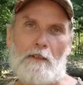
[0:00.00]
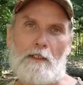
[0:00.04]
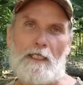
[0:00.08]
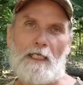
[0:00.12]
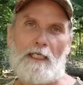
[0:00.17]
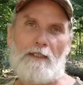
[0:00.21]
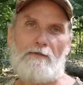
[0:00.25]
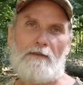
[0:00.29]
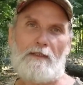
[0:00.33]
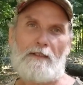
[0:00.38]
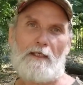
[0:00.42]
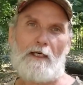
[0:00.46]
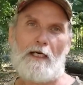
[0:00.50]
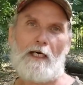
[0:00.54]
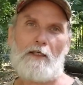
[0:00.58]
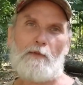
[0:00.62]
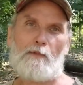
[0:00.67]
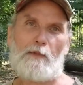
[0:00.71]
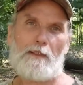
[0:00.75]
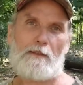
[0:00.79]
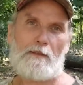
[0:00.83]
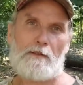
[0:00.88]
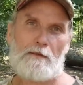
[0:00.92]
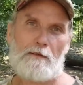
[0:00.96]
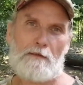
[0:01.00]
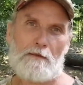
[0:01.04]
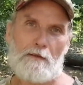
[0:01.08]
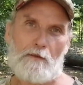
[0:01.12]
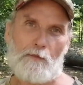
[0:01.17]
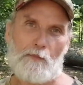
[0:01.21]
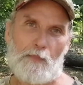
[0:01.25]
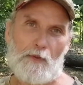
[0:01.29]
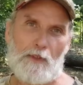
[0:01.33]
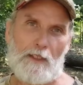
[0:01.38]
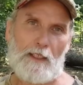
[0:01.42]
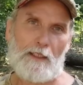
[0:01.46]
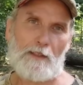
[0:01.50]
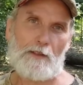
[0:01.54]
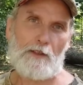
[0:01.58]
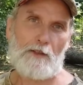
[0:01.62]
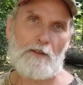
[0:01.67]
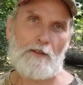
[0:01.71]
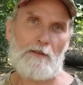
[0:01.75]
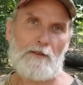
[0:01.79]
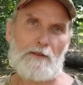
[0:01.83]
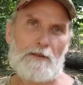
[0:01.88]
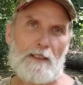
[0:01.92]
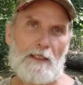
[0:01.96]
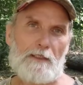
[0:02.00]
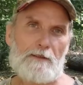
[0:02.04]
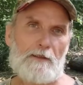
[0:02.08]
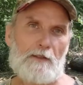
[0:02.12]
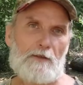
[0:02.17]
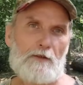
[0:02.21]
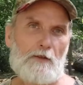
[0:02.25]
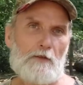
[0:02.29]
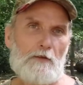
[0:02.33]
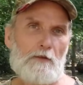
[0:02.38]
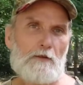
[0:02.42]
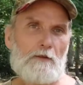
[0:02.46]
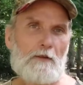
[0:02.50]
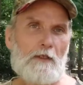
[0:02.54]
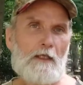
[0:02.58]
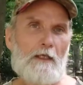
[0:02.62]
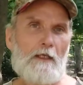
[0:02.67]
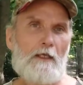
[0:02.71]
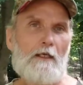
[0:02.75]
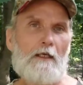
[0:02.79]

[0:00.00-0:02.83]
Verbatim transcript: even carbon being used as a tool,